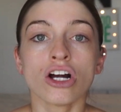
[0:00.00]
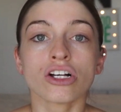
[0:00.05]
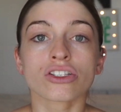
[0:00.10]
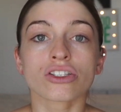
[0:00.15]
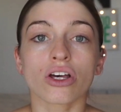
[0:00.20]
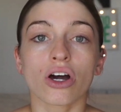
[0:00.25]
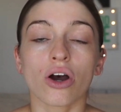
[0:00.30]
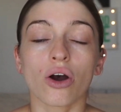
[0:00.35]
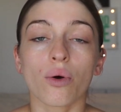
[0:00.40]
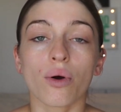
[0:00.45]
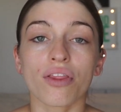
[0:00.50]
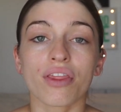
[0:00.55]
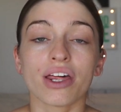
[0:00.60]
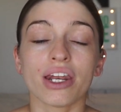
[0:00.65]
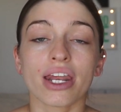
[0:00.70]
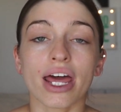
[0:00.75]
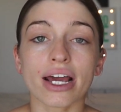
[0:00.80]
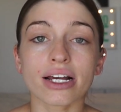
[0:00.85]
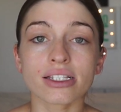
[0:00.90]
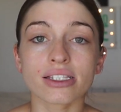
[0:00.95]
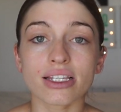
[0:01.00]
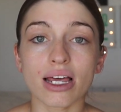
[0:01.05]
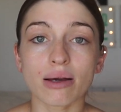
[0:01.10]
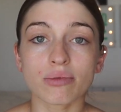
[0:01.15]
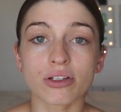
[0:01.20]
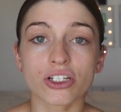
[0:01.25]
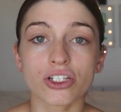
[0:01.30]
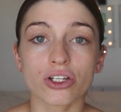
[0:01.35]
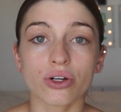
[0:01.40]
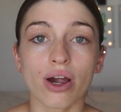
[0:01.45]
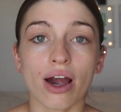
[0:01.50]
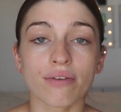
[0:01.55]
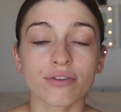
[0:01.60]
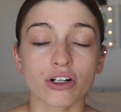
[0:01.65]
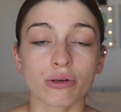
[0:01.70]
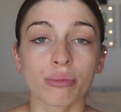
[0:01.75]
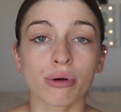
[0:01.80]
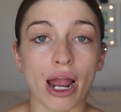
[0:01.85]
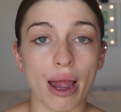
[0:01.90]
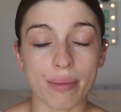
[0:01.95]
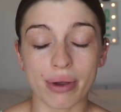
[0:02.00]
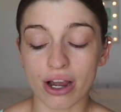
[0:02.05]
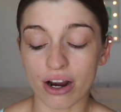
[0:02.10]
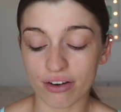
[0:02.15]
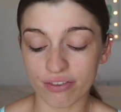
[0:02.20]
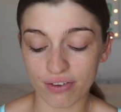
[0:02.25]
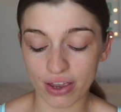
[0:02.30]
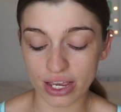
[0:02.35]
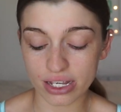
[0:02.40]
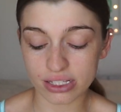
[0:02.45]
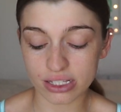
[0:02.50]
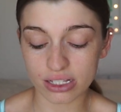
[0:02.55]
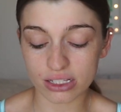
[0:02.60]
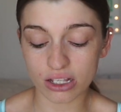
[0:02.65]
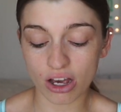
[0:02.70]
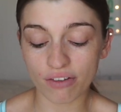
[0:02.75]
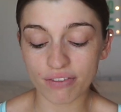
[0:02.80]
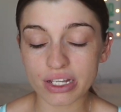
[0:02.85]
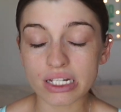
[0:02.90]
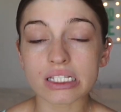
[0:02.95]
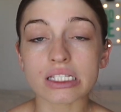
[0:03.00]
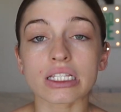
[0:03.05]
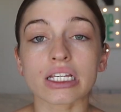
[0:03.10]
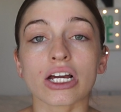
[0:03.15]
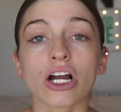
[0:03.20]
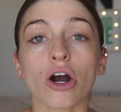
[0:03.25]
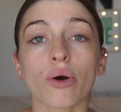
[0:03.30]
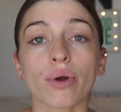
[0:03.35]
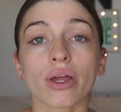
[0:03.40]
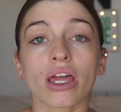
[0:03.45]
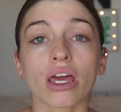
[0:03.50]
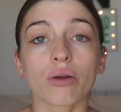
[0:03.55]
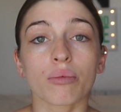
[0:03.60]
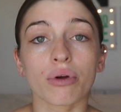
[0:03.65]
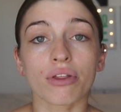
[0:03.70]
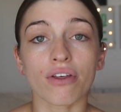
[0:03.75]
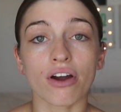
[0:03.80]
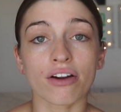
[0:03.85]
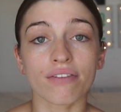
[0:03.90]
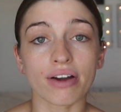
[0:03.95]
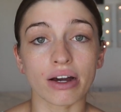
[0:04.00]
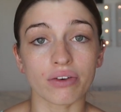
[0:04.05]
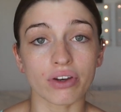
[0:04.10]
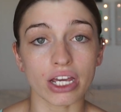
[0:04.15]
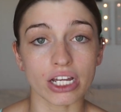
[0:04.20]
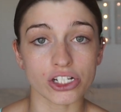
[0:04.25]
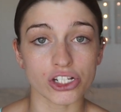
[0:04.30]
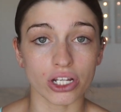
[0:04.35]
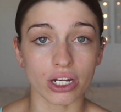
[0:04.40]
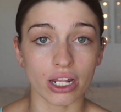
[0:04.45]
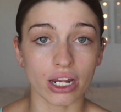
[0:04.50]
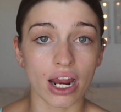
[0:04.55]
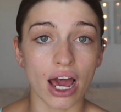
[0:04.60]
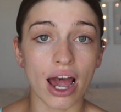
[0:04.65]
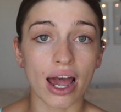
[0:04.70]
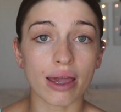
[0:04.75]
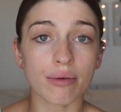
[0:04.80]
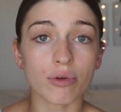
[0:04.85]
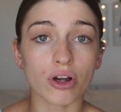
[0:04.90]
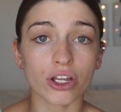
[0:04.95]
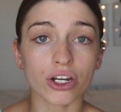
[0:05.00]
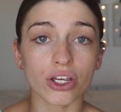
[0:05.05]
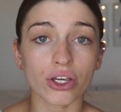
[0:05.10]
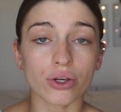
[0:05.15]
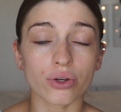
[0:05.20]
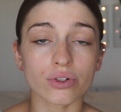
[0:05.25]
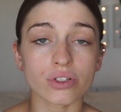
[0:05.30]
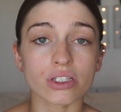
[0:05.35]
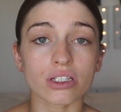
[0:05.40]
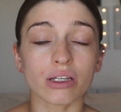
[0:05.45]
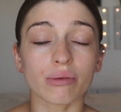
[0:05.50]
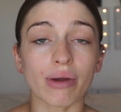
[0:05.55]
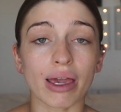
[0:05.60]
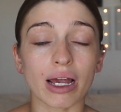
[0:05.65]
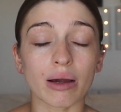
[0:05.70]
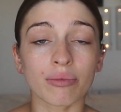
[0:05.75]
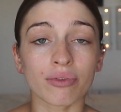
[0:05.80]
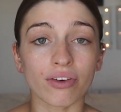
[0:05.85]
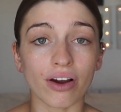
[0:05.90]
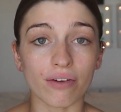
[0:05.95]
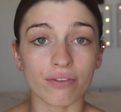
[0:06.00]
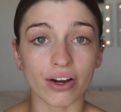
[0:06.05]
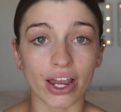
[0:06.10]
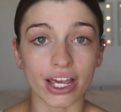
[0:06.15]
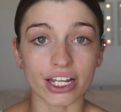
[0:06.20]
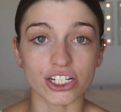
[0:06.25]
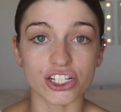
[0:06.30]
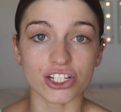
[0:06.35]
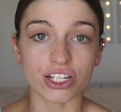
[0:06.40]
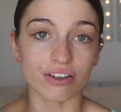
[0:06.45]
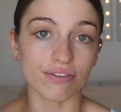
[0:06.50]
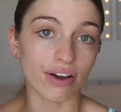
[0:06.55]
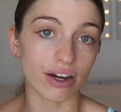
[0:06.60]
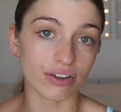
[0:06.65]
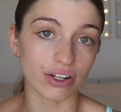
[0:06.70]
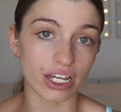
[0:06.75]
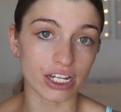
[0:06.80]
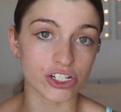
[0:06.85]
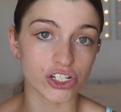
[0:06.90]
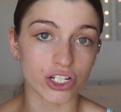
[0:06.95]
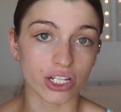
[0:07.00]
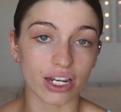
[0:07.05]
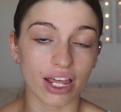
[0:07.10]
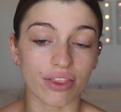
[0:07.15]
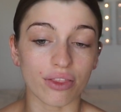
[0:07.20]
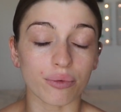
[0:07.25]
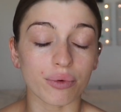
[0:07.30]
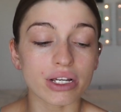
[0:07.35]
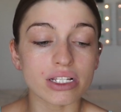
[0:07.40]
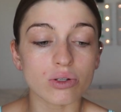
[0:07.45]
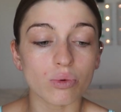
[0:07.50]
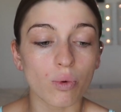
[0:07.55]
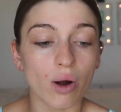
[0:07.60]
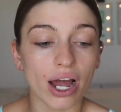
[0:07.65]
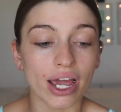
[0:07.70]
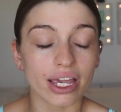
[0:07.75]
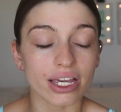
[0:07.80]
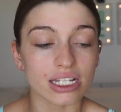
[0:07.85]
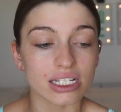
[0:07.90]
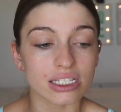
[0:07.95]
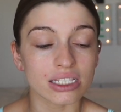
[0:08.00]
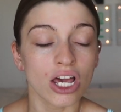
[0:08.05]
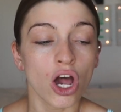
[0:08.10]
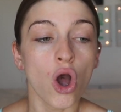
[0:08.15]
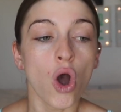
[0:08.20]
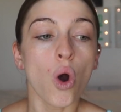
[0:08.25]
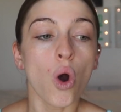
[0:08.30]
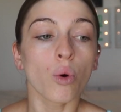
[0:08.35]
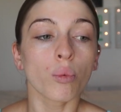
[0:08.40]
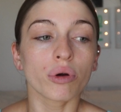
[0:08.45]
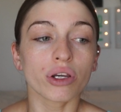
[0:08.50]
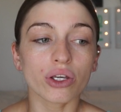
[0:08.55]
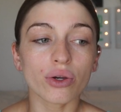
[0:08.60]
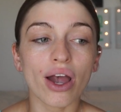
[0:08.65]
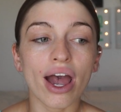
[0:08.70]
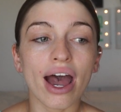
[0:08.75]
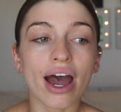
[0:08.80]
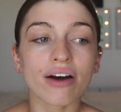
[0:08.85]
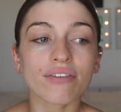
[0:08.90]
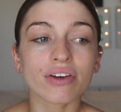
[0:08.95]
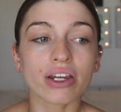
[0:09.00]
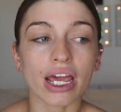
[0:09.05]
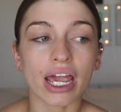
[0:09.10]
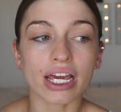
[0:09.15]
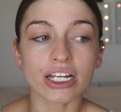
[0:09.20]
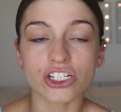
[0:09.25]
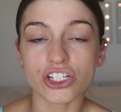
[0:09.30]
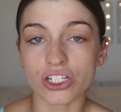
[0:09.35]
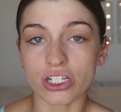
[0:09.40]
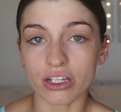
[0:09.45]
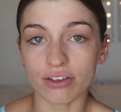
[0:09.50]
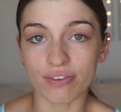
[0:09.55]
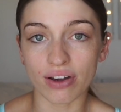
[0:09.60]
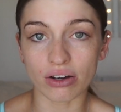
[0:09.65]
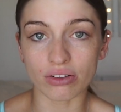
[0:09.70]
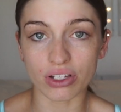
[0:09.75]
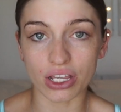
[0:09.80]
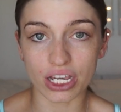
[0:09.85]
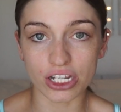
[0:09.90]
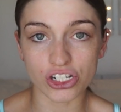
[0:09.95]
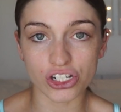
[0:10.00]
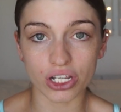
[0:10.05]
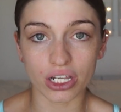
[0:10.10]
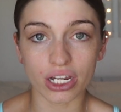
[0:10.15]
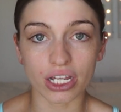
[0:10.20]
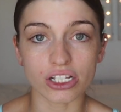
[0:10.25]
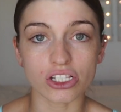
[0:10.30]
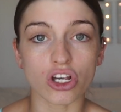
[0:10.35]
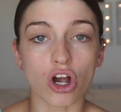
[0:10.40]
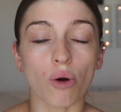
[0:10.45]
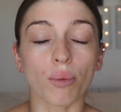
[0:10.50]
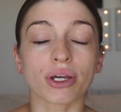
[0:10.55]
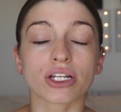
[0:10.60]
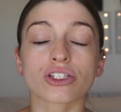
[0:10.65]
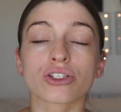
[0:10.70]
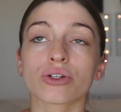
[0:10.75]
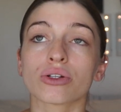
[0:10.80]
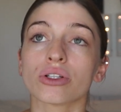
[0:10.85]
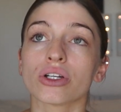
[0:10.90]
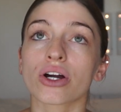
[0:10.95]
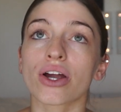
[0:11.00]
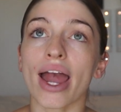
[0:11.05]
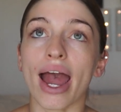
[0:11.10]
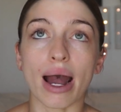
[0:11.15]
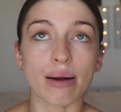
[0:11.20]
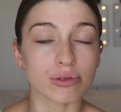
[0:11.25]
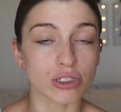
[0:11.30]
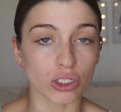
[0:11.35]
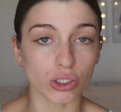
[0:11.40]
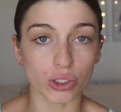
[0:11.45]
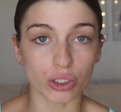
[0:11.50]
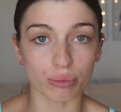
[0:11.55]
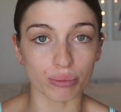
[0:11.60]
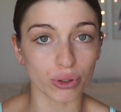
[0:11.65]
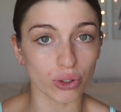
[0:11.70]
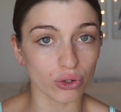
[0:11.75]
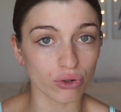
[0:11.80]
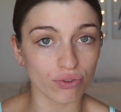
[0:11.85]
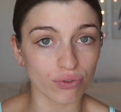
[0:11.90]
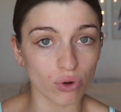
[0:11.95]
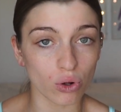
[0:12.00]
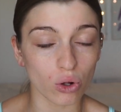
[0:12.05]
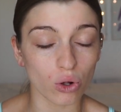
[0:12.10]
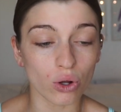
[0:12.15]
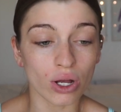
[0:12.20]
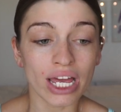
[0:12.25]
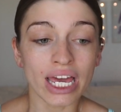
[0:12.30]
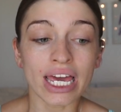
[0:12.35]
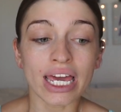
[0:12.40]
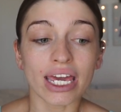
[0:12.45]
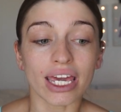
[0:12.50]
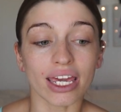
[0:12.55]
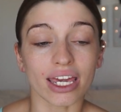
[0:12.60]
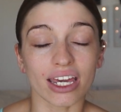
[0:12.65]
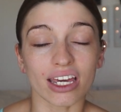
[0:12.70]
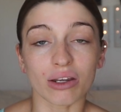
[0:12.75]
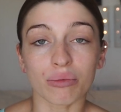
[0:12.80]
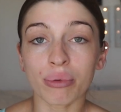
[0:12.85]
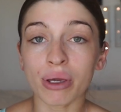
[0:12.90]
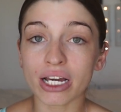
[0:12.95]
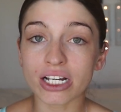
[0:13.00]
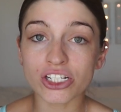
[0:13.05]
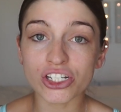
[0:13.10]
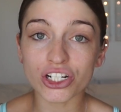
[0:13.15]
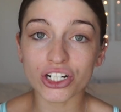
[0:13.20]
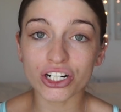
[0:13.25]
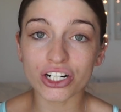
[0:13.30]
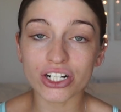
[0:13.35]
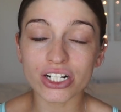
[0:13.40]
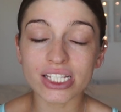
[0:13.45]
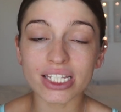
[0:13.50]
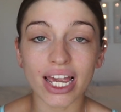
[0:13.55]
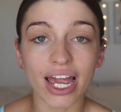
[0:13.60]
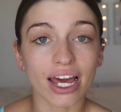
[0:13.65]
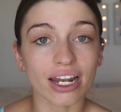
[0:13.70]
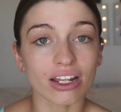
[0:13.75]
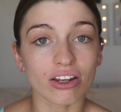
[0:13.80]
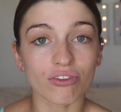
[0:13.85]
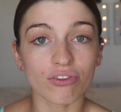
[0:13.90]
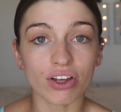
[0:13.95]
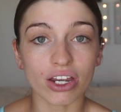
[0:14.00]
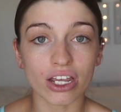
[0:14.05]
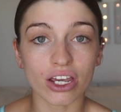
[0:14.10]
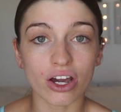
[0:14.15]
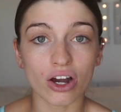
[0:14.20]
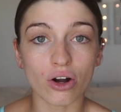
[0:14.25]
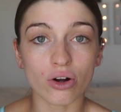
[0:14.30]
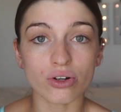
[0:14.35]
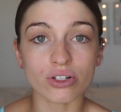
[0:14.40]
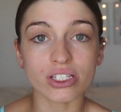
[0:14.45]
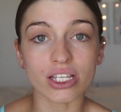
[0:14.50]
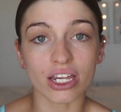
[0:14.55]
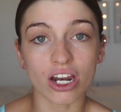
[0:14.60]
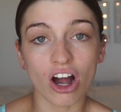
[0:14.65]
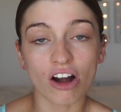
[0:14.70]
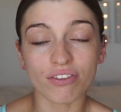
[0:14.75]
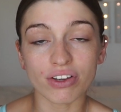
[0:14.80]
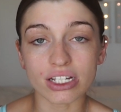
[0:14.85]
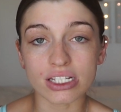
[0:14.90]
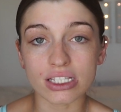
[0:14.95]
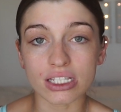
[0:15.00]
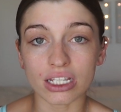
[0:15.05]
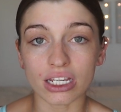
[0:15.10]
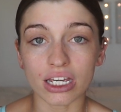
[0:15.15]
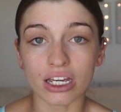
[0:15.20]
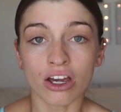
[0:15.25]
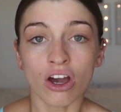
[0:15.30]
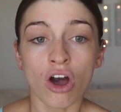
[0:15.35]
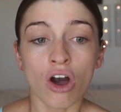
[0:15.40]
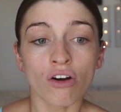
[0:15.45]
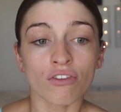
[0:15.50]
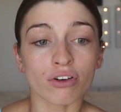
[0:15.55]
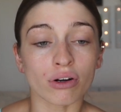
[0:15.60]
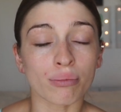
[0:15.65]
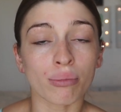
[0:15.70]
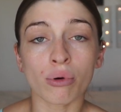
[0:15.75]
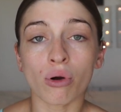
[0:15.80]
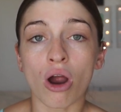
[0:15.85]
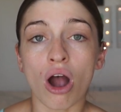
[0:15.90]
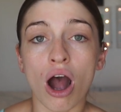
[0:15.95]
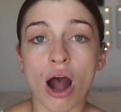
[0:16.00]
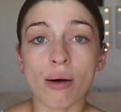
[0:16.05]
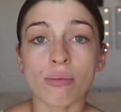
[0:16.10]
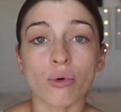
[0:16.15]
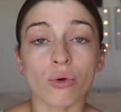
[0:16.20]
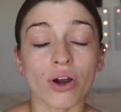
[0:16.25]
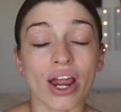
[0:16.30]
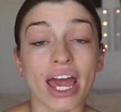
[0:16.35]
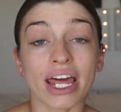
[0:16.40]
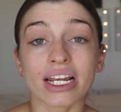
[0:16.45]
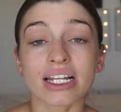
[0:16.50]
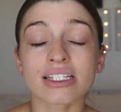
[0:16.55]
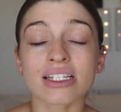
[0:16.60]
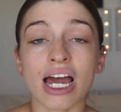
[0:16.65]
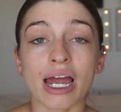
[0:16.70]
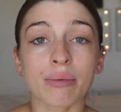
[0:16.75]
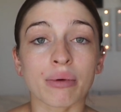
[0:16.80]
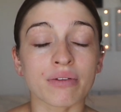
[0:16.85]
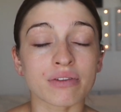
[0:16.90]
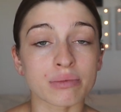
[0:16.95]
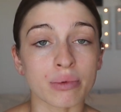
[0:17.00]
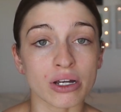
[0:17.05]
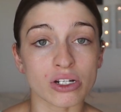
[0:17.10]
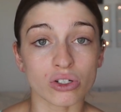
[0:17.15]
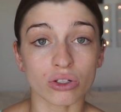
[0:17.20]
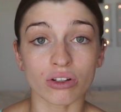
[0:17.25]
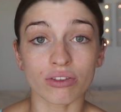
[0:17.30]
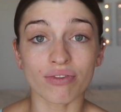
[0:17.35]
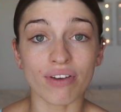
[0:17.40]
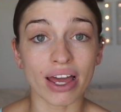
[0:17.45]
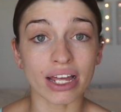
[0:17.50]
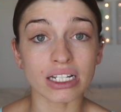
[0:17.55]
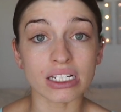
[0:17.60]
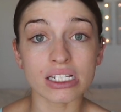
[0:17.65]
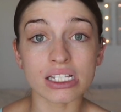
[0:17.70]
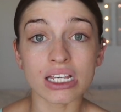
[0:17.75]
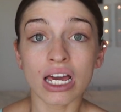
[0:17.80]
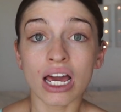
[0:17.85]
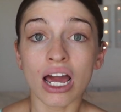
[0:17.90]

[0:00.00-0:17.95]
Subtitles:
So the next step to do after priming our face is obviously going in with our foundation, and I'm gonna use the Makeup Forever HD foundation. And the reason why is when you have an HD foundation, it's going to look absolutely beautiful in pictures and in videos, and obviously for prom or any type of special event,